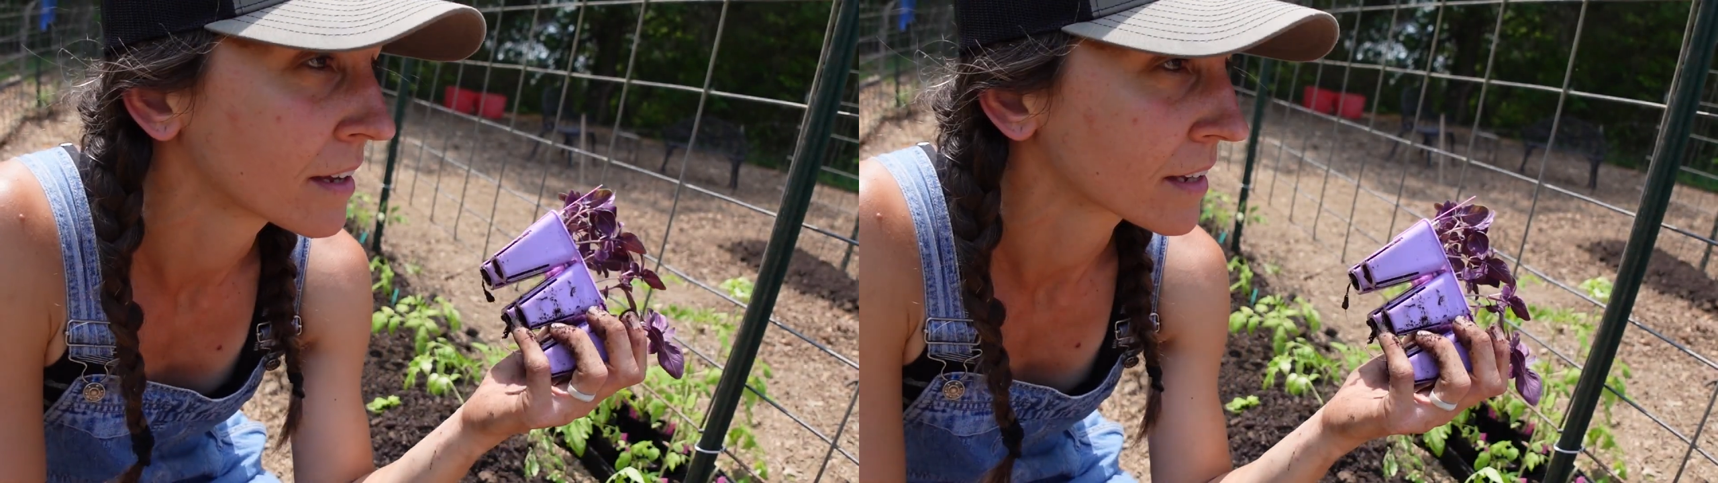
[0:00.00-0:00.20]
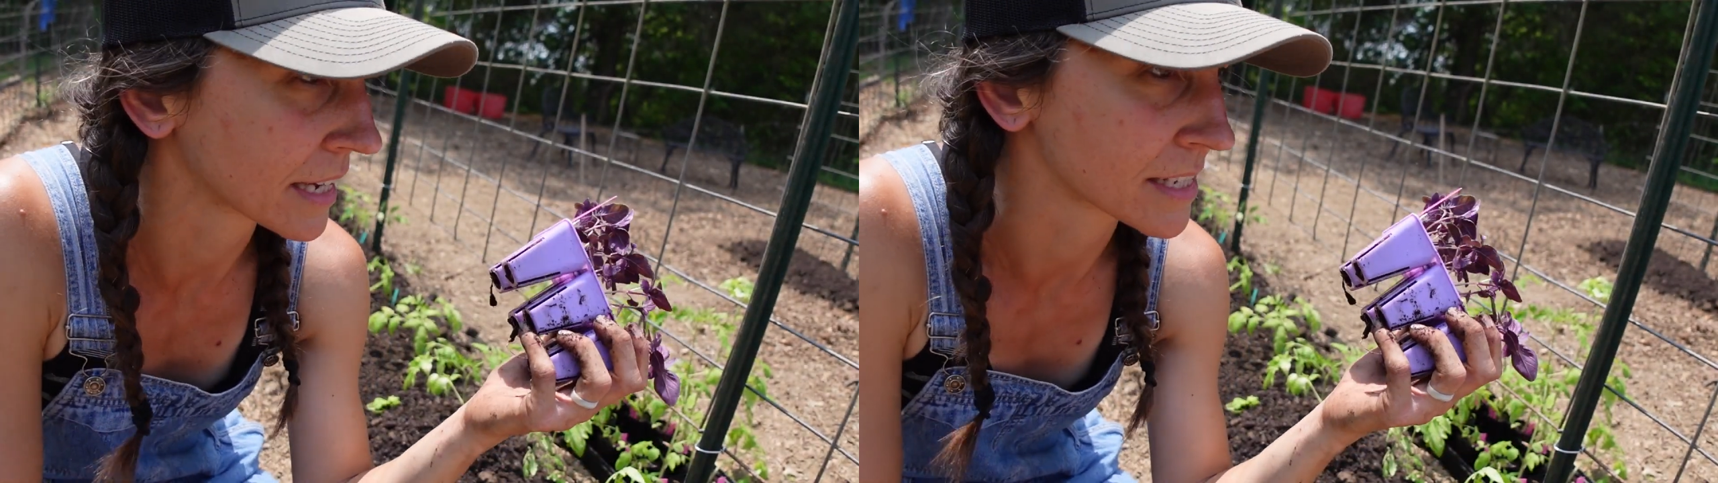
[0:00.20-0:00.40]

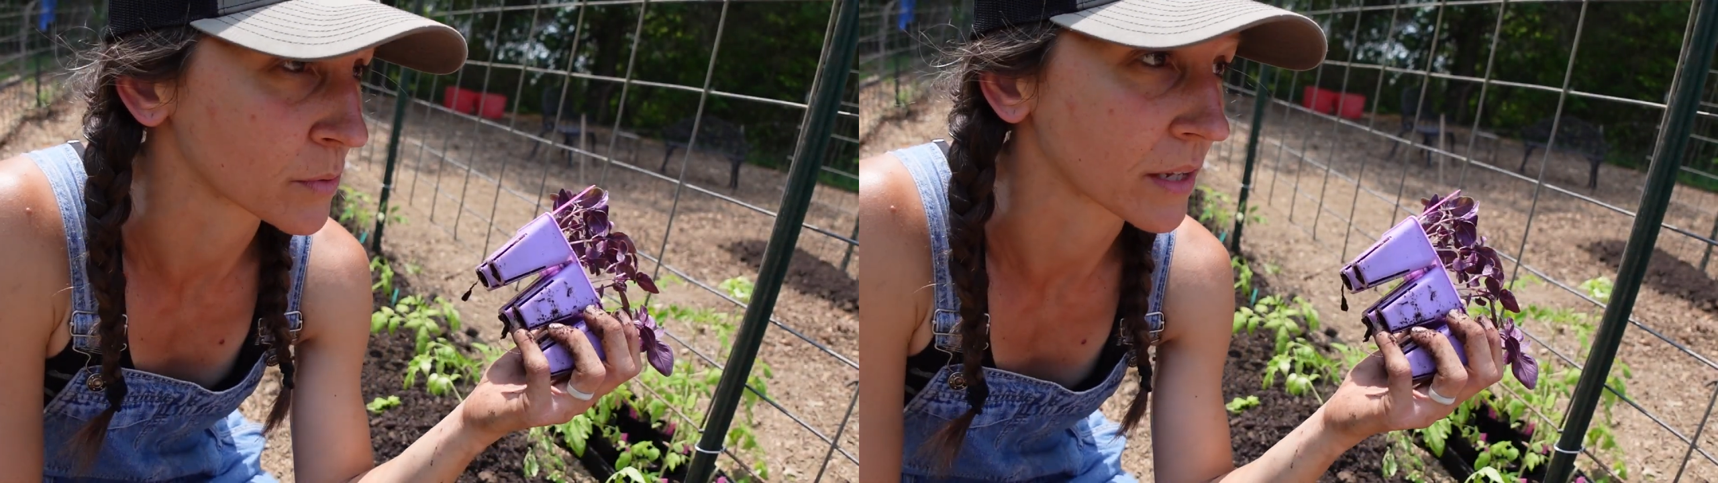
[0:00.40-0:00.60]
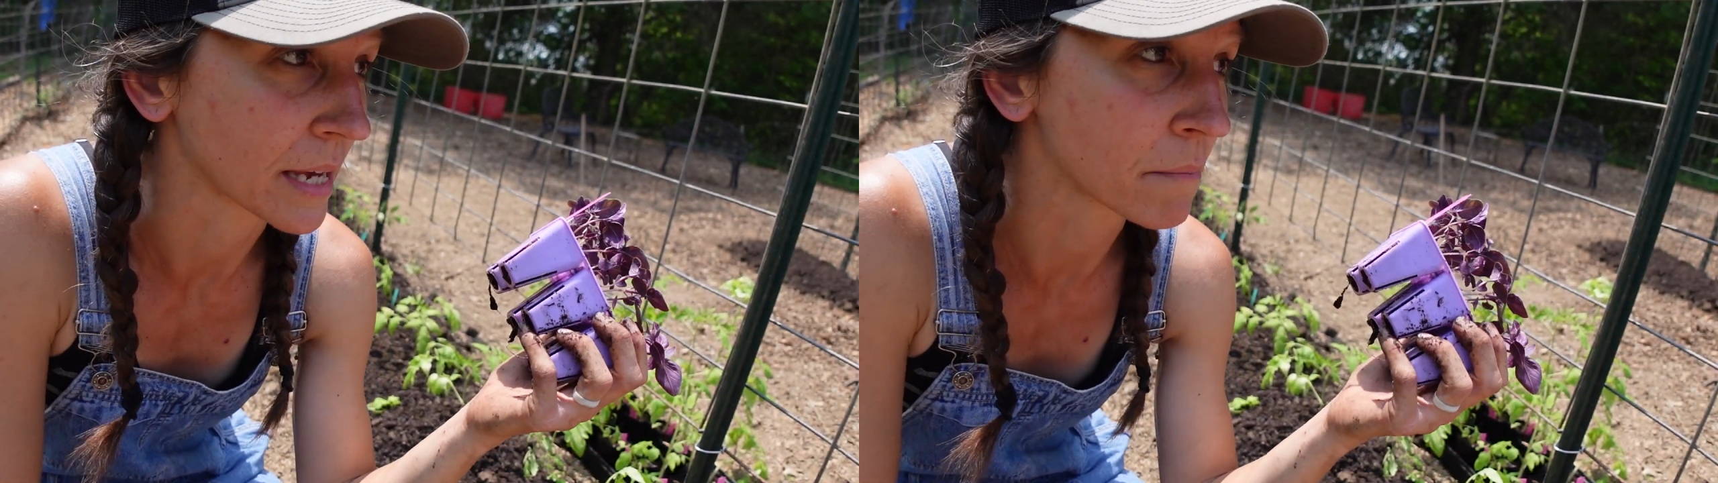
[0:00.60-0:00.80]
kids
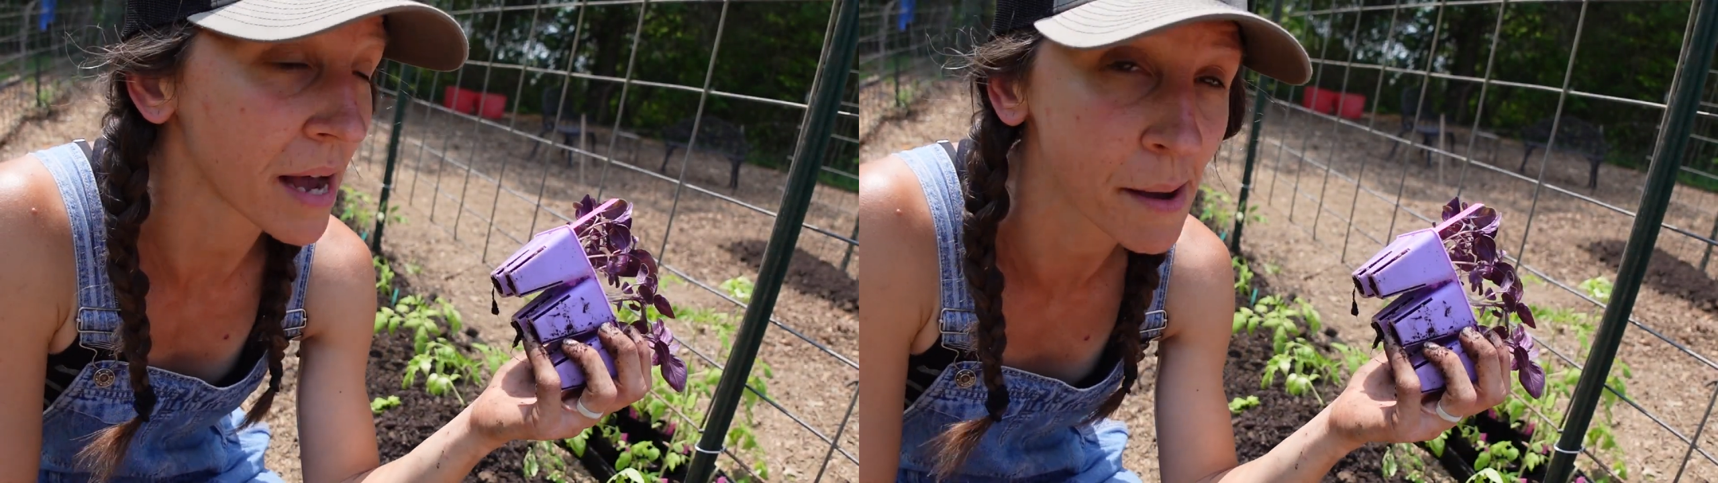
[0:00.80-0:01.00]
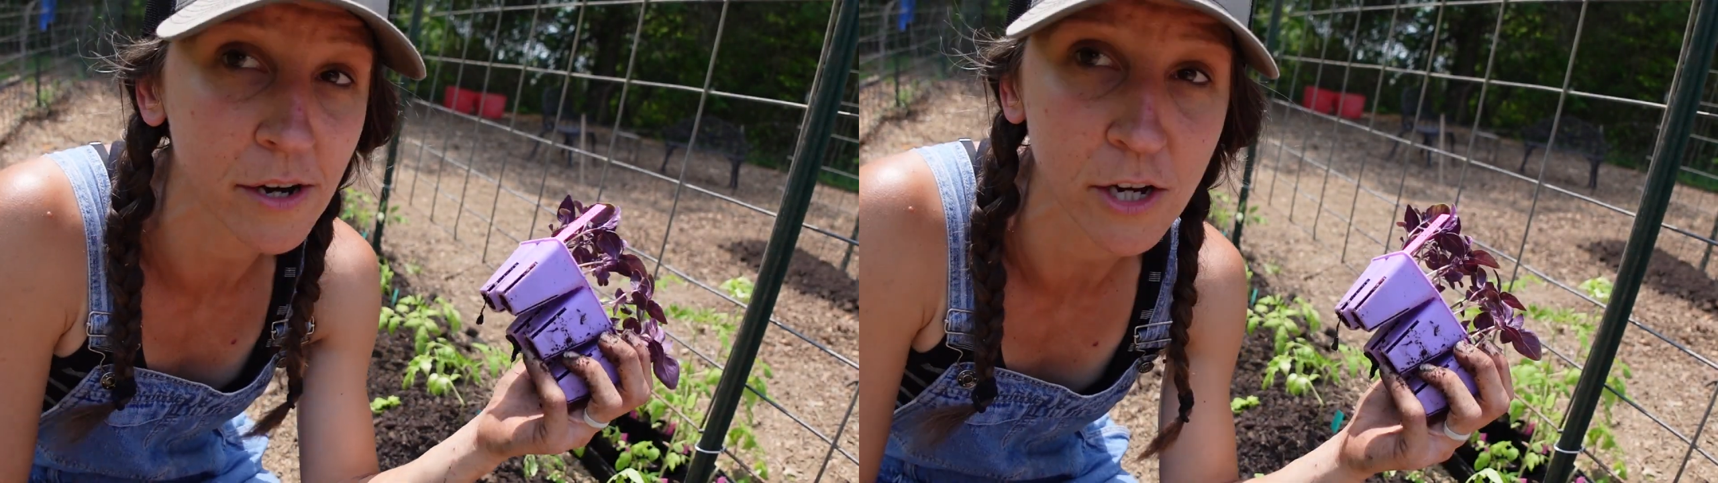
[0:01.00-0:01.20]
were like, "Mom,
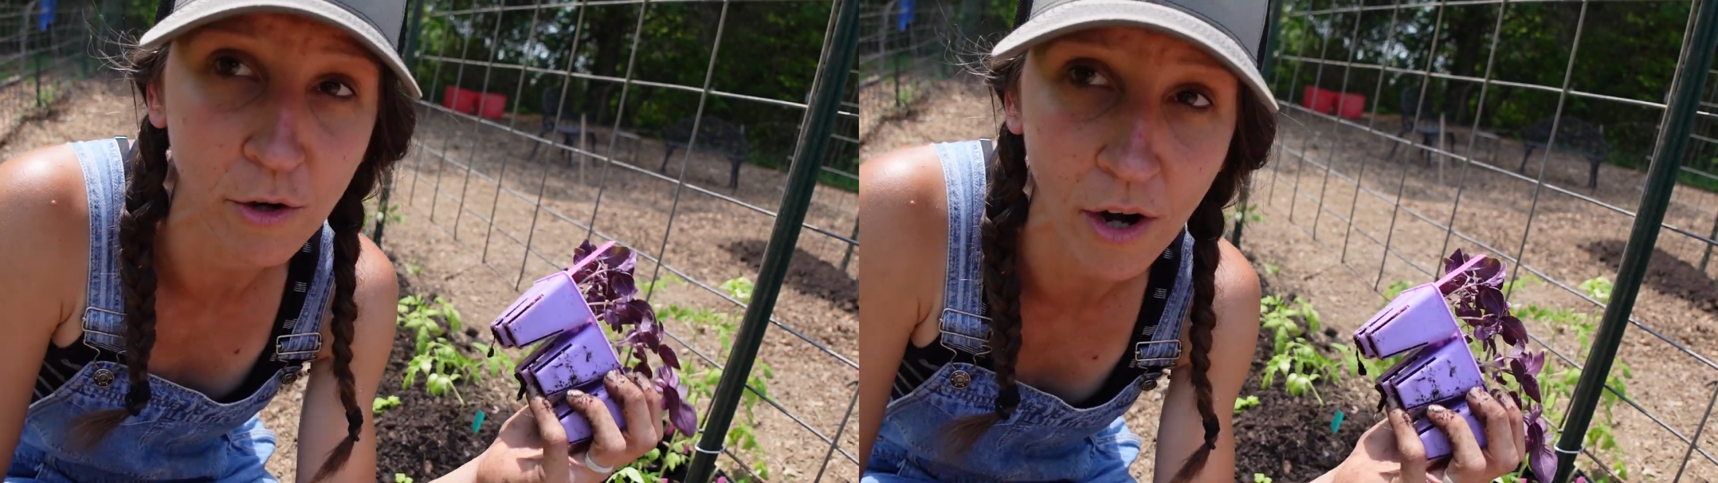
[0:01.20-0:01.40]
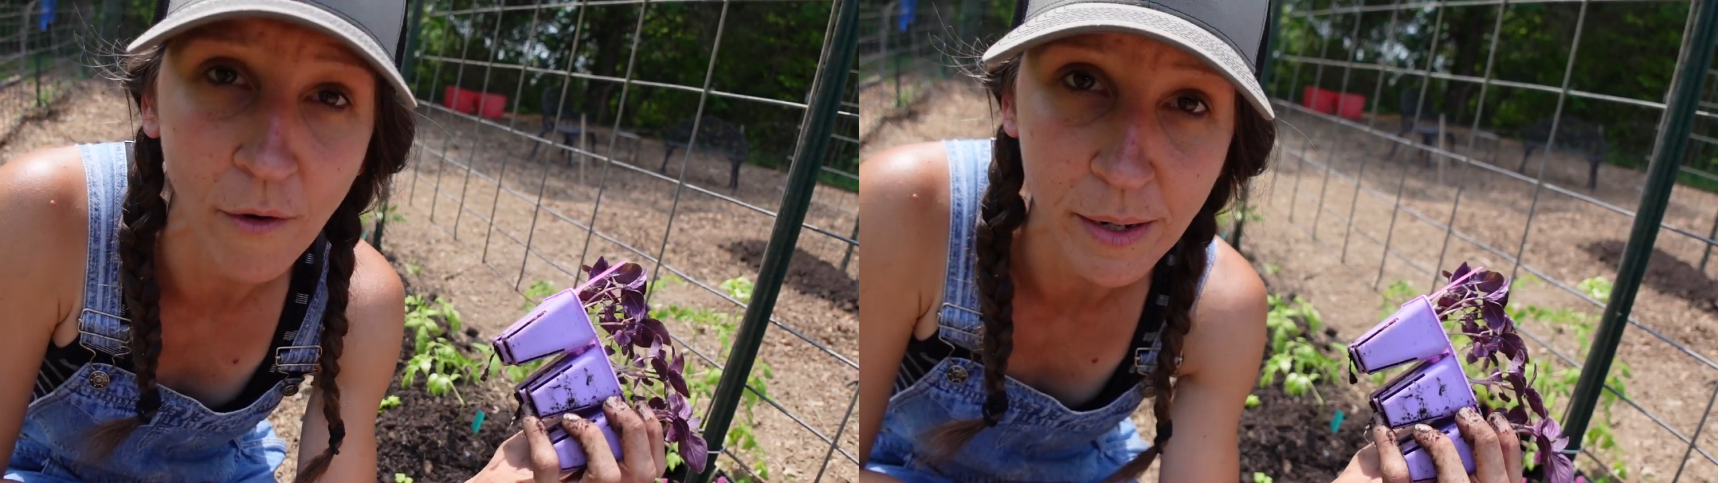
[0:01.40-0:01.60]
are you
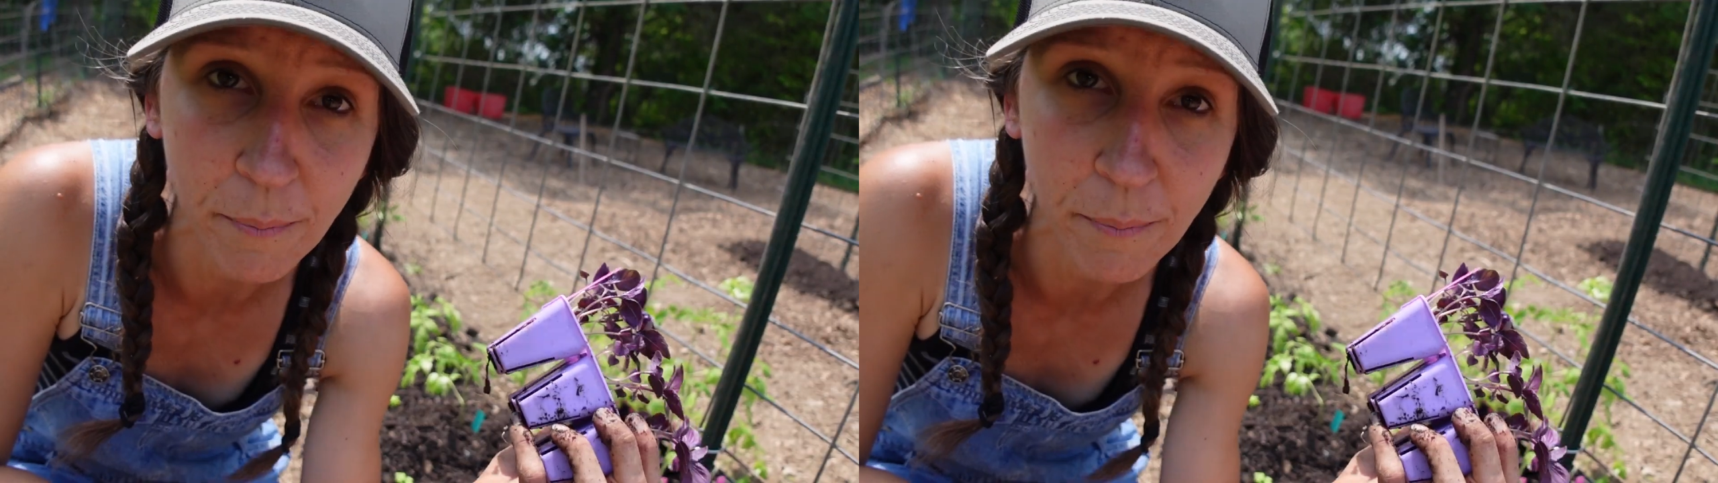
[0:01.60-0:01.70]
growing